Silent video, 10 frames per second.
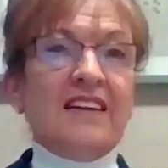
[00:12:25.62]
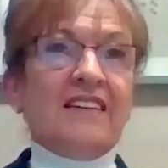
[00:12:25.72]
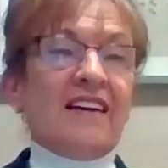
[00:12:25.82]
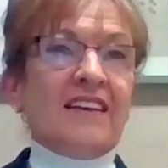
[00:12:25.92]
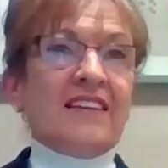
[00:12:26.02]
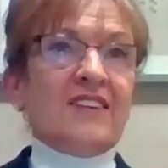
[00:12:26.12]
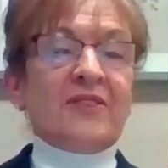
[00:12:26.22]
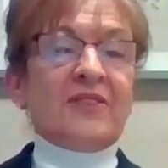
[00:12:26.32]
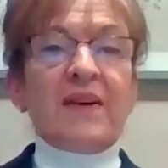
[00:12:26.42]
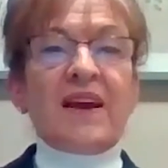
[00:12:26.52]
You know,
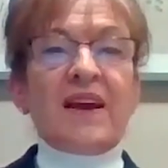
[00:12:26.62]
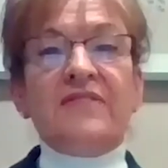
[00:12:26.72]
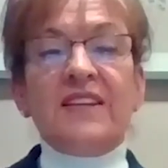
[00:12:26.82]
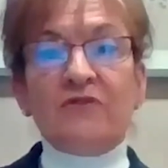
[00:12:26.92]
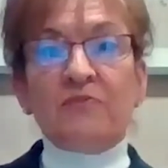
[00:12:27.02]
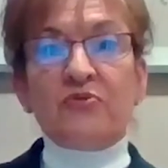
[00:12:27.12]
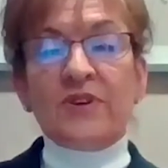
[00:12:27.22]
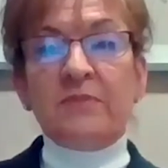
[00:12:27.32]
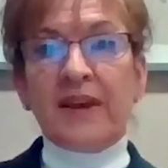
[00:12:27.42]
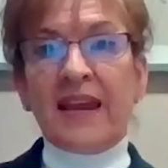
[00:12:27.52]
the benefit of
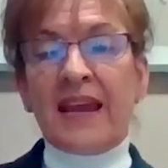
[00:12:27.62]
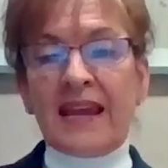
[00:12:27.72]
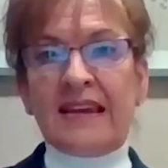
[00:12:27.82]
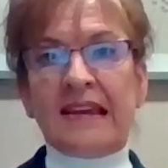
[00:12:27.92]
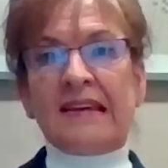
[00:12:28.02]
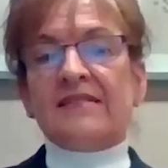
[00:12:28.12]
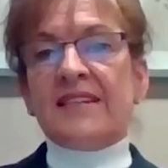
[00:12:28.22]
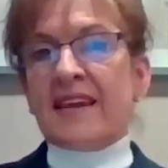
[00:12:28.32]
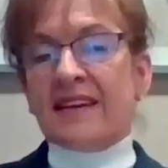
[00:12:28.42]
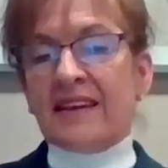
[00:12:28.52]
prepaying and
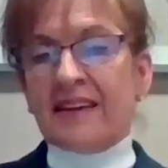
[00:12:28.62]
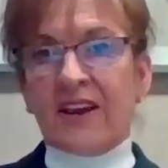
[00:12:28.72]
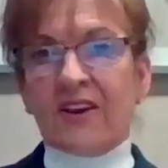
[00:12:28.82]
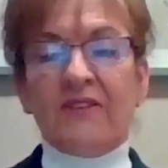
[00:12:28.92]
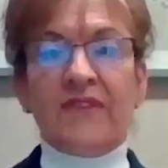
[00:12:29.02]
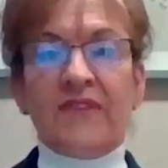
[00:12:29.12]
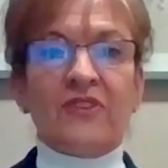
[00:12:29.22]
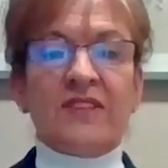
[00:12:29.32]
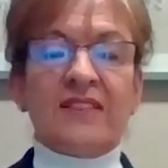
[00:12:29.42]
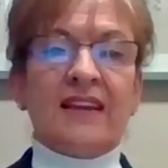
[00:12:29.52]
taking care of
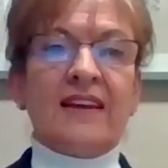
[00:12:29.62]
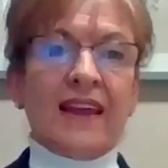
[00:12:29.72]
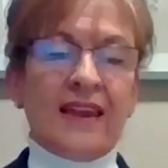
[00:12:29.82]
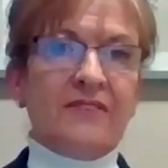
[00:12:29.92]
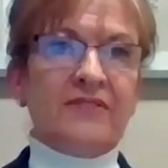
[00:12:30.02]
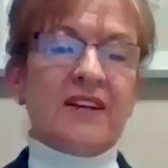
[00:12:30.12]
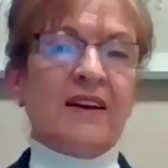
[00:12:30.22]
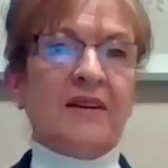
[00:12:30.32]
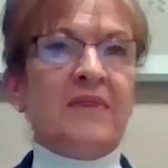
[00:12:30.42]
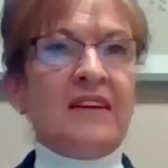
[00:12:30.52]
everything ahead of
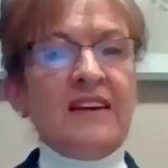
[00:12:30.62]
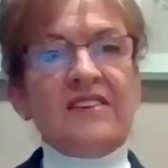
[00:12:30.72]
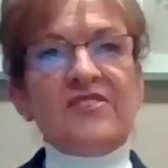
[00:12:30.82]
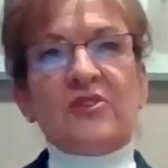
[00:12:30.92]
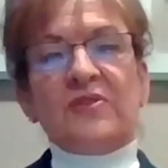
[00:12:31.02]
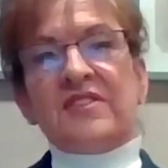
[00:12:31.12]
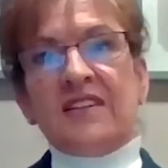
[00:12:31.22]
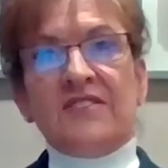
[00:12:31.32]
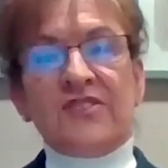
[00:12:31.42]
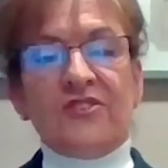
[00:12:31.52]
time, so it's
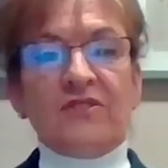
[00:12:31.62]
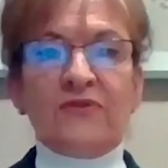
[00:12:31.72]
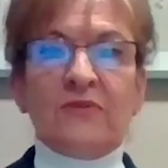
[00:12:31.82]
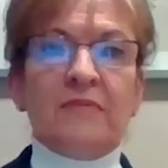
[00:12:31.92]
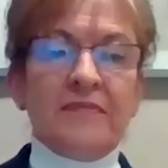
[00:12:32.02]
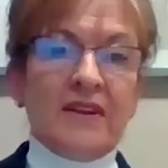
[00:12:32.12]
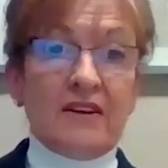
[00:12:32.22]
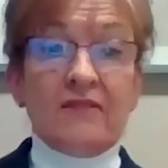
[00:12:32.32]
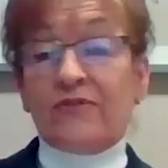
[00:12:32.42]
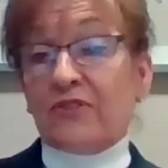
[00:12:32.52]
easier
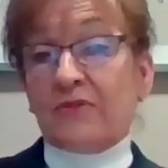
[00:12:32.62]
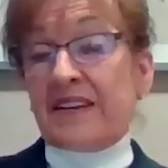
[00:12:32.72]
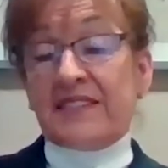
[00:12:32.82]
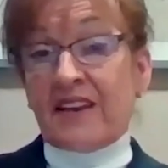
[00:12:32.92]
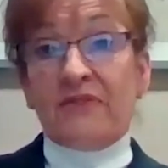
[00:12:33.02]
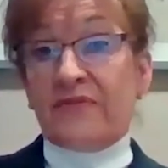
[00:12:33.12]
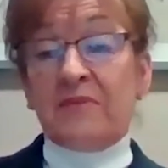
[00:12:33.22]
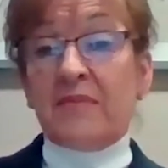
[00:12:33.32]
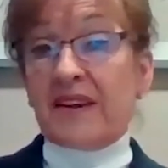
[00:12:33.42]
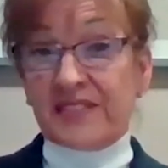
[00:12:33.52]
for myself and
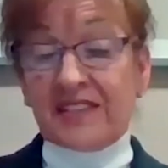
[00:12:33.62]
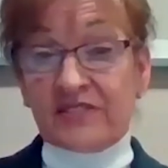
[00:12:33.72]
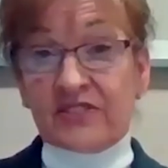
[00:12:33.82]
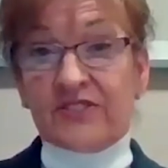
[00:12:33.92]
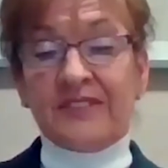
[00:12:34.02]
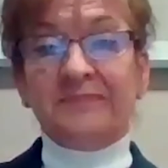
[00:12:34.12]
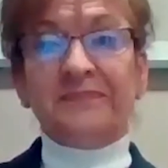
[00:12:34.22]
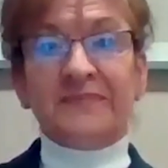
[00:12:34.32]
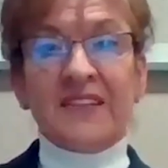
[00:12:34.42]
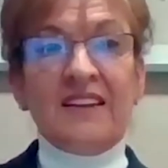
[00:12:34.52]
my sister.
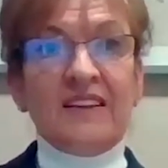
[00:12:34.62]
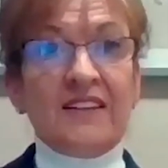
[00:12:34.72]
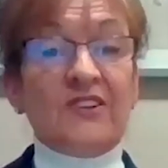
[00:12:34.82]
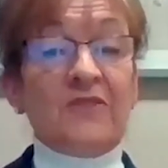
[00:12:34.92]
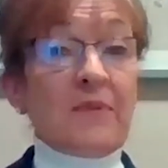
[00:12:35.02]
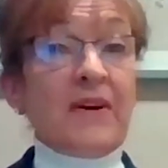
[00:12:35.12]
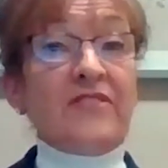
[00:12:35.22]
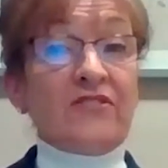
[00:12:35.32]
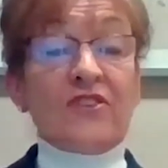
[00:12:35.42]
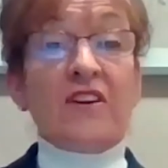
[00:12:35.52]
You know, my mother
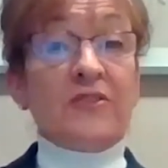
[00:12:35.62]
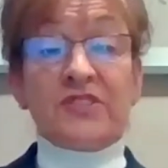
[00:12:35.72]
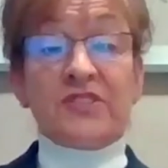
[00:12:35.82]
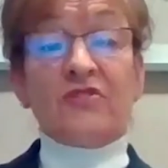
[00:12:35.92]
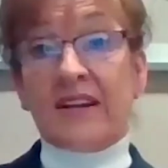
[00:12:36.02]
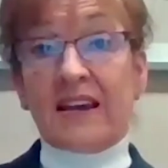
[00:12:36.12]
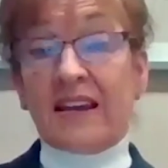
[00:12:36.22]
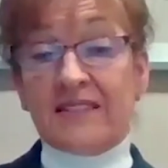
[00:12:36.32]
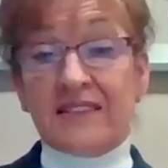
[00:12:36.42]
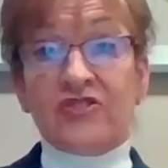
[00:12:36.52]
thought it was a great
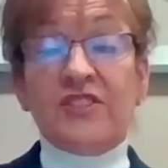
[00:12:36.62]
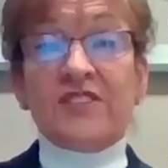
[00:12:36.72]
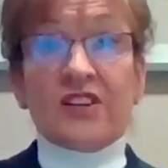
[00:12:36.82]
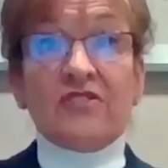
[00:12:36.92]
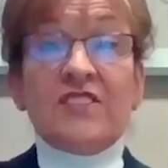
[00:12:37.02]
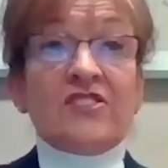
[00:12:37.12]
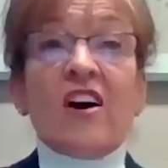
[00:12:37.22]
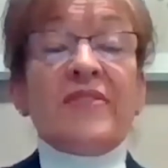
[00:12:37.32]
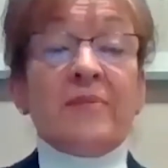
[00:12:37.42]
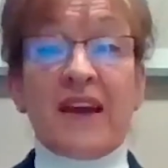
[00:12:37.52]
idea. She
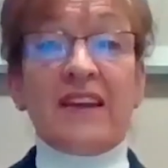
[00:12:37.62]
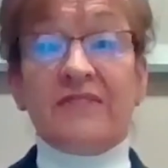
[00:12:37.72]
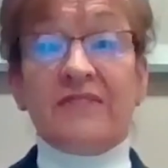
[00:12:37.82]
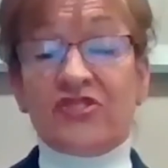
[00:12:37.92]
saw the benefit.